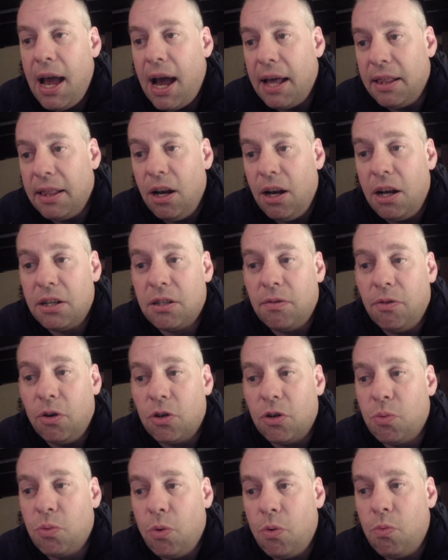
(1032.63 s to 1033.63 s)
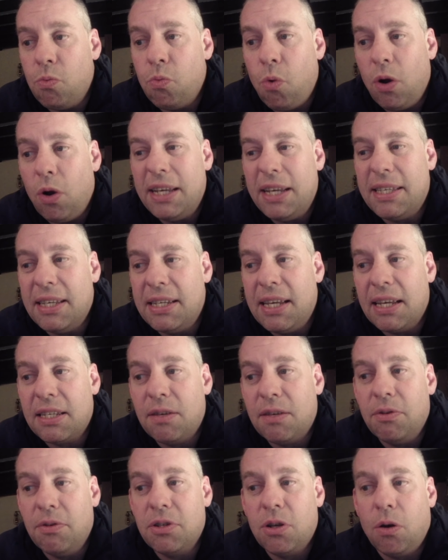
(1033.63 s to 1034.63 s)
And the last of which, what is the
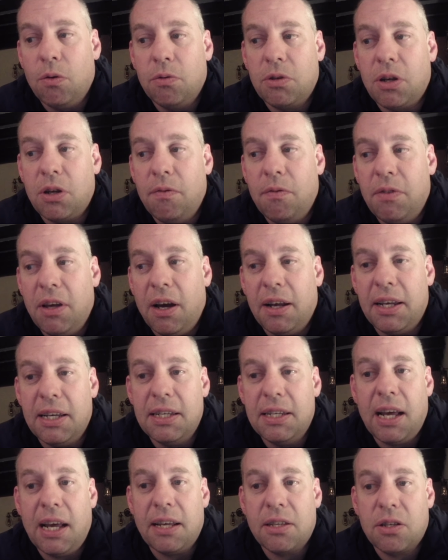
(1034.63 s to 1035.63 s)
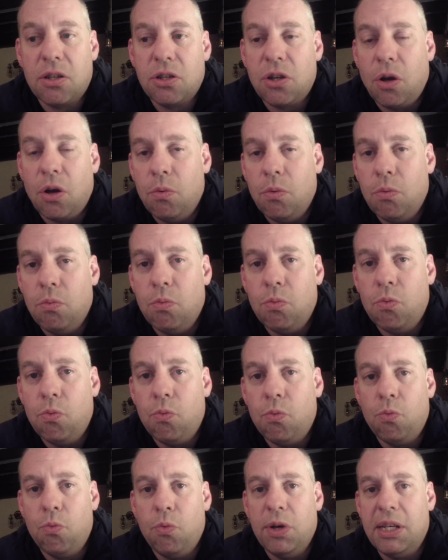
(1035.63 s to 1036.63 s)
tested result of the iodine test? So
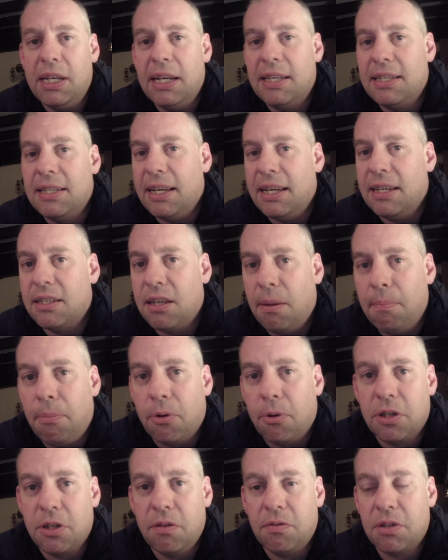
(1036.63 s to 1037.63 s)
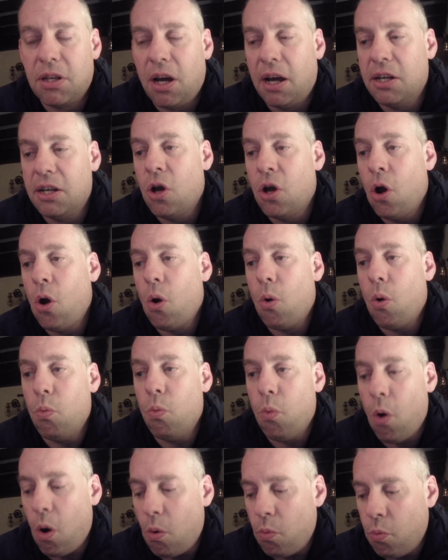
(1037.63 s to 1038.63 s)
we did see some positive signs.
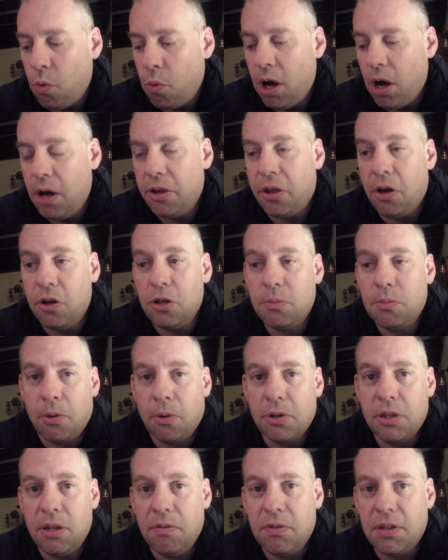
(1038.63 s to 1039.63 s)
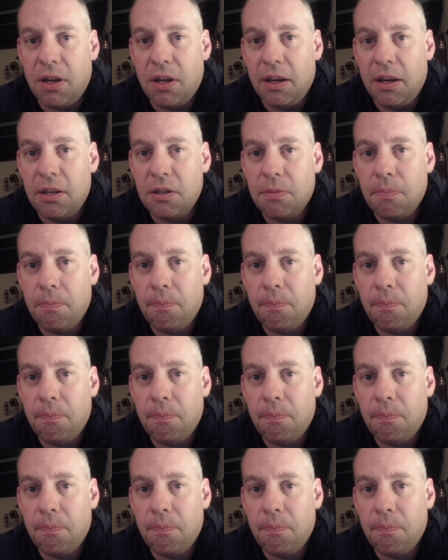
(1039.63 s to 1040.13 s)
What were those positive signs?